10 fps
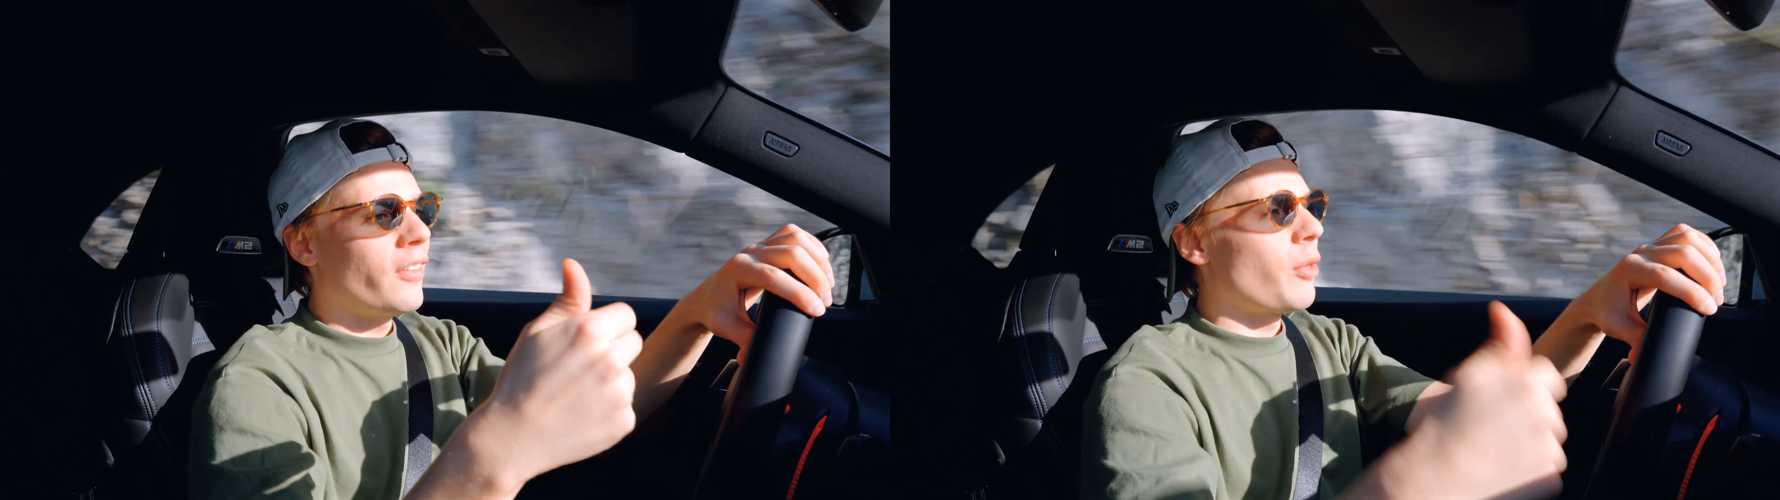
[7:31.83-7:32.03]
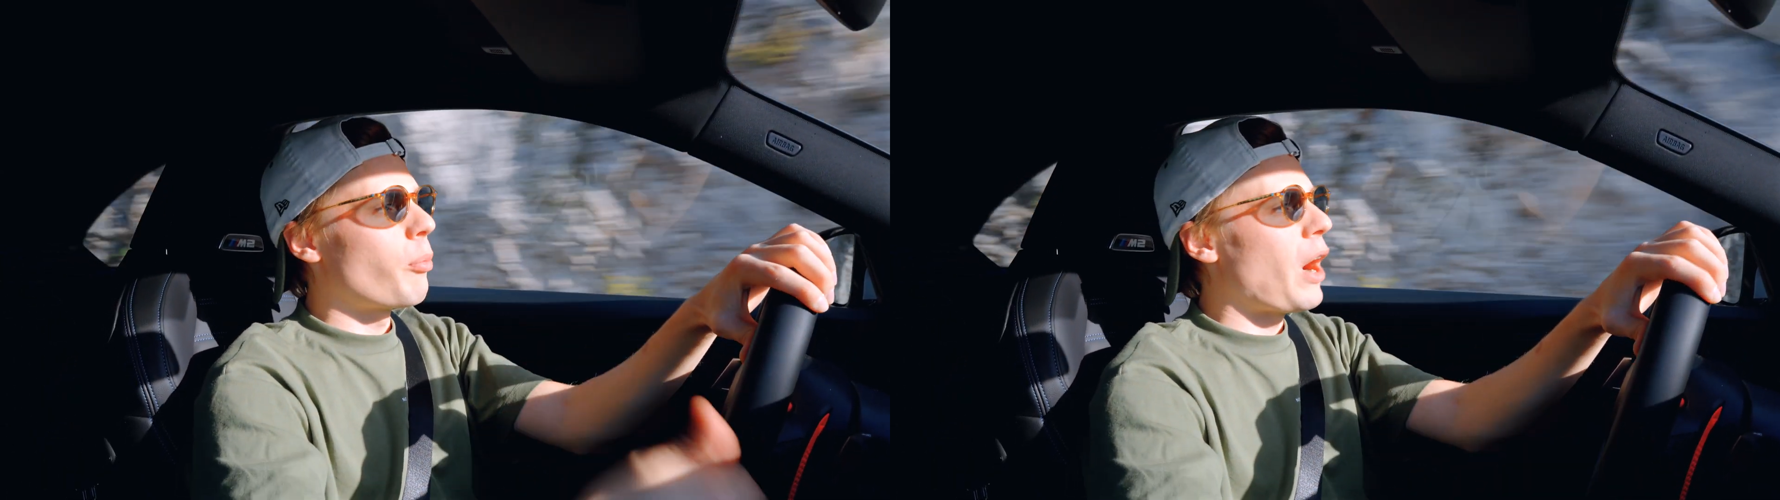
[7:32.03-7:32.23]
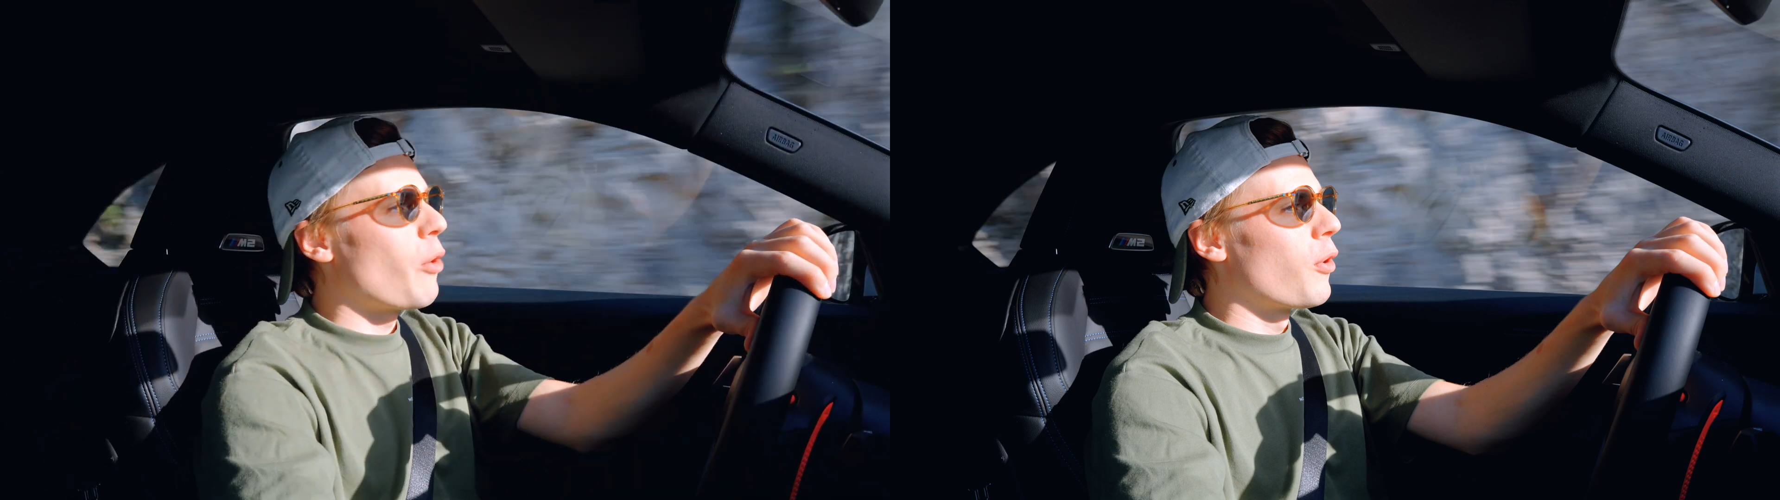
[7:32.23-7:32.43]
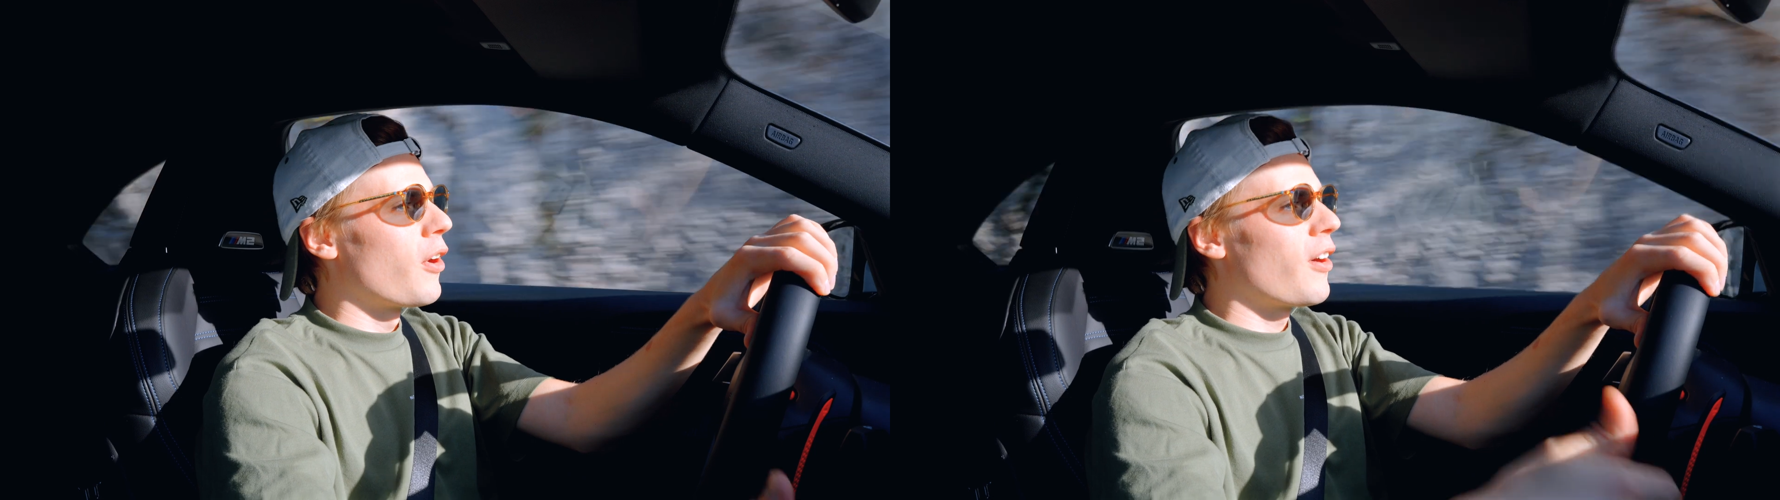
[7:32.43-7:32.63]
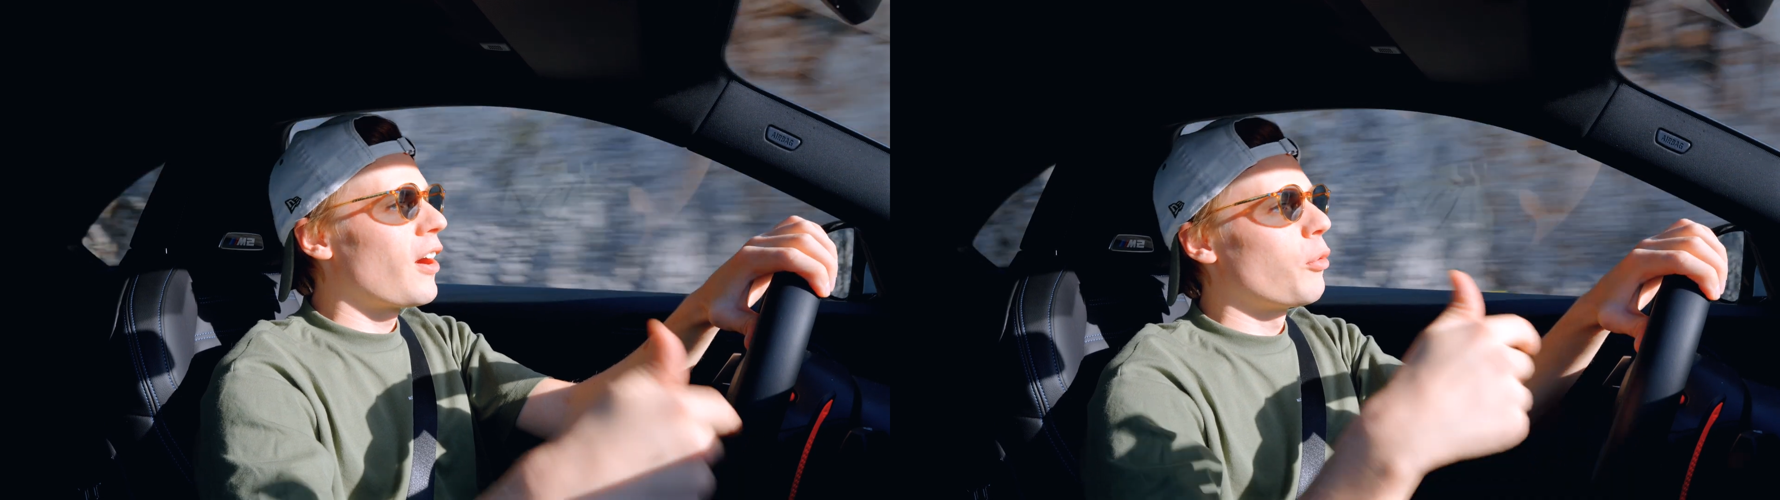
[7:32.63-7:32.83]
the
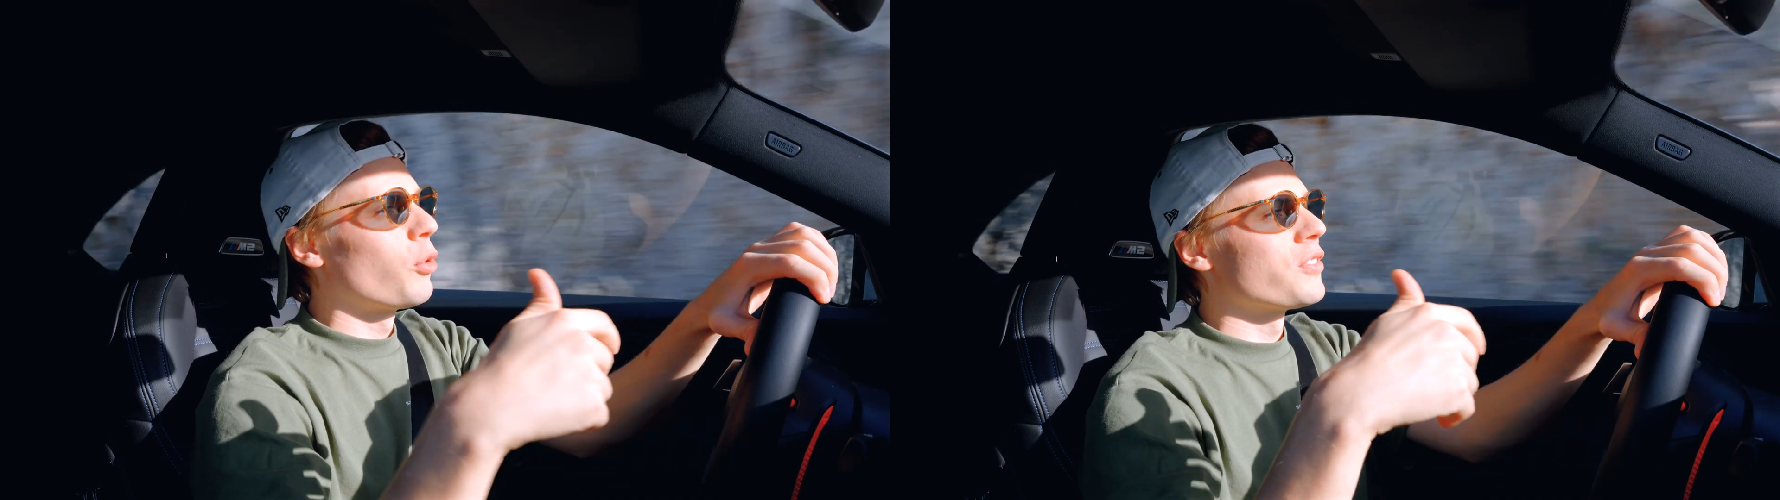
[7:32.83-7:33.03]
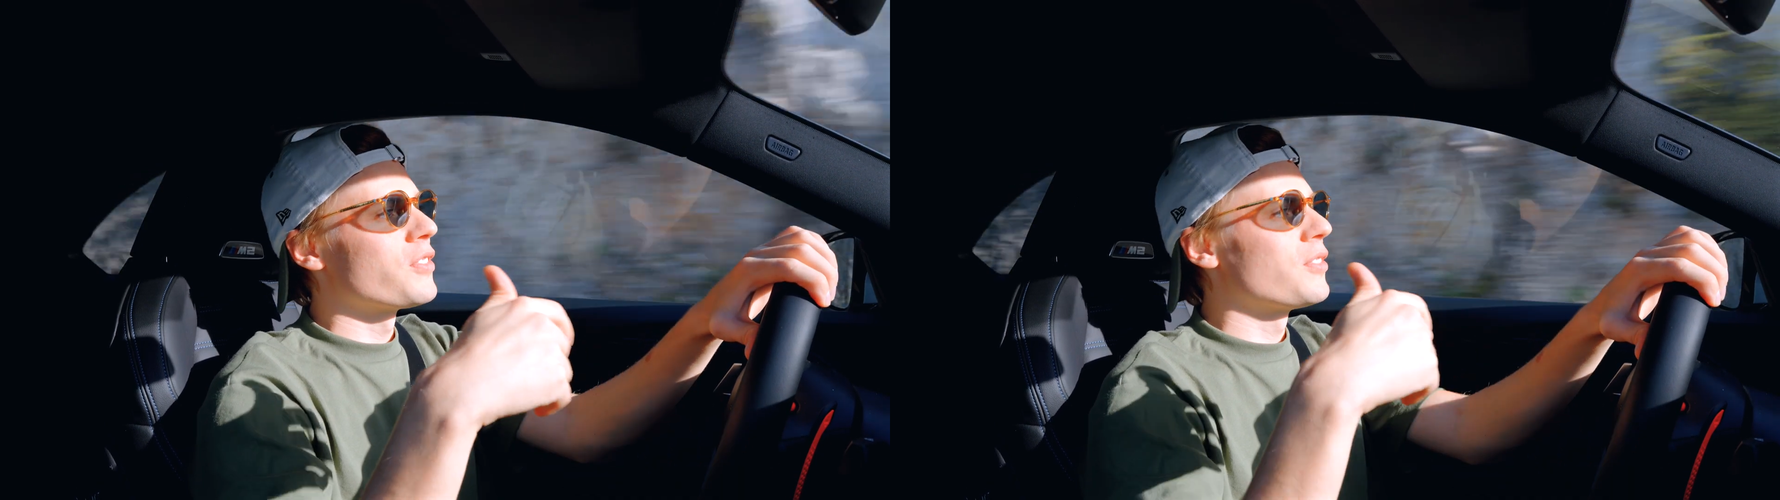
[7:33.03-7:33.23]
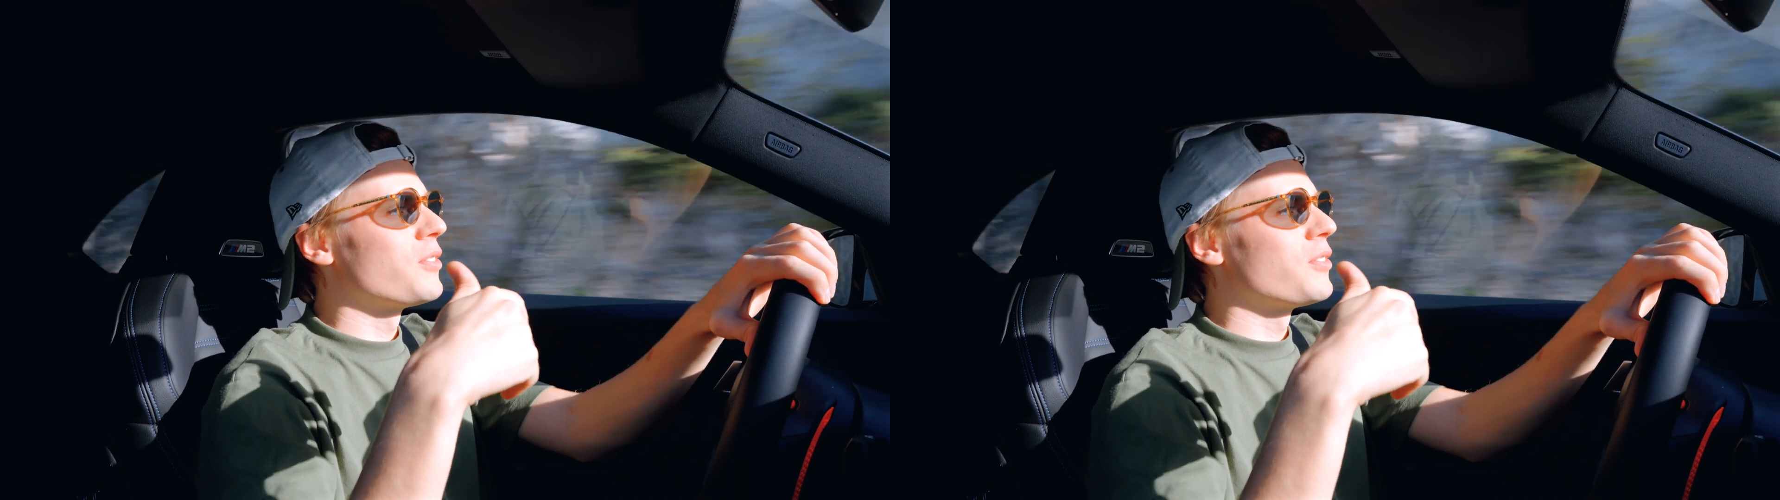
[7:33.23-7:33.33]
power. I want